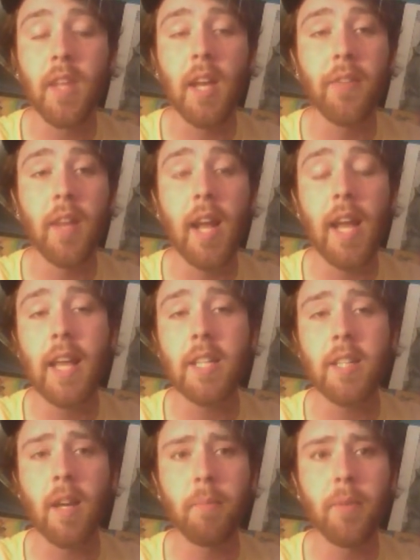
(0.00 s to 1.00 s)
and then I
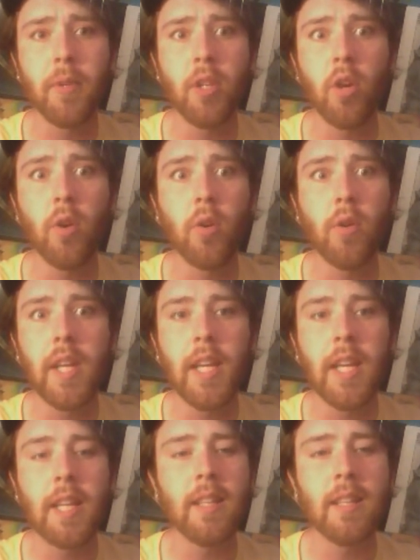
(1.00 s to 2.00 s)
end up,
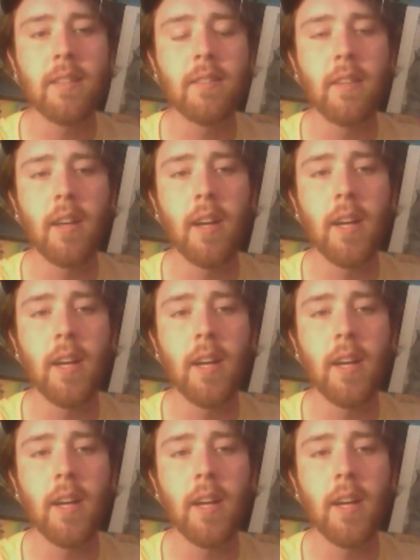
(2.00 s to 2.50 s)
in this